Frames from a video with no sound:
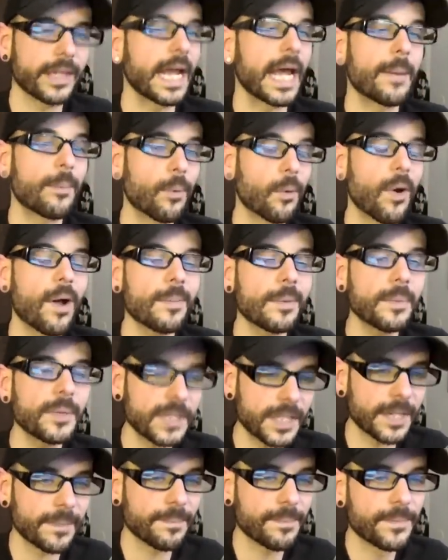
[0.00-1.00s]
and I probably
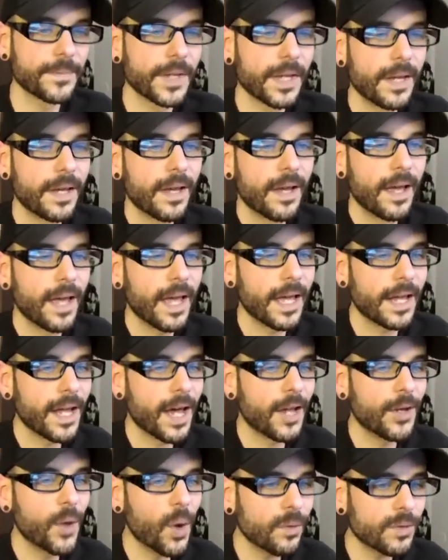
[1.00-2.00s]
didn't. And
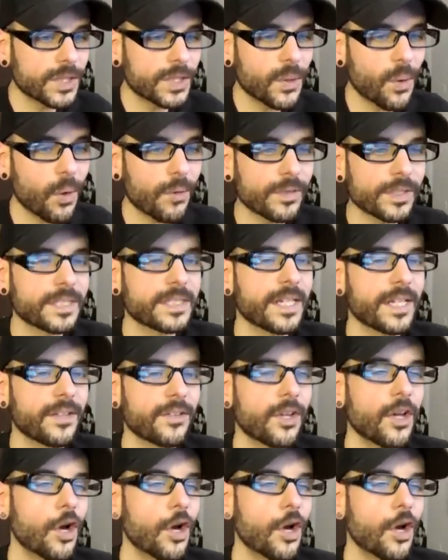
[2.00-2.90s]
uh, Nova Scorvis says,